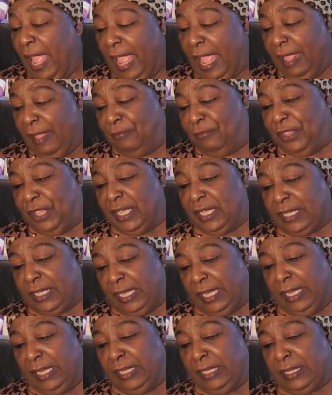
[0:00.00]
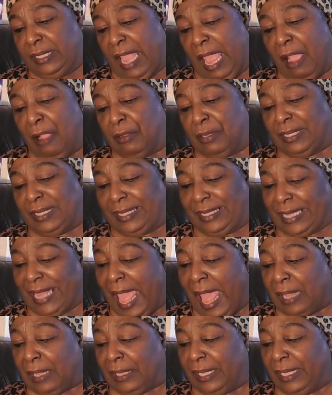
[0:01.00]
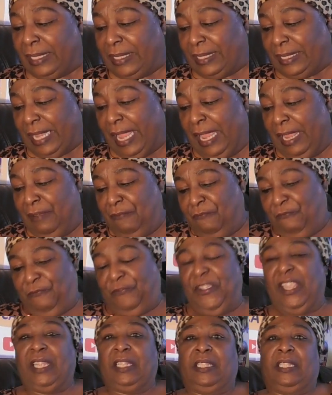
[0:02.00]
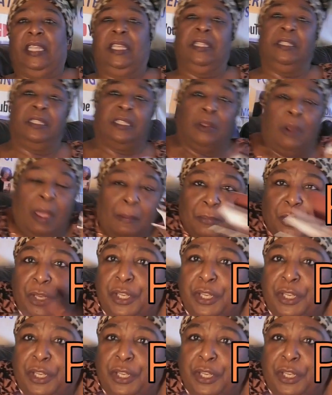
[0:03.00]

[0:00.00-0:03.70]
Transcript: And this is our salads and fixing. So I'm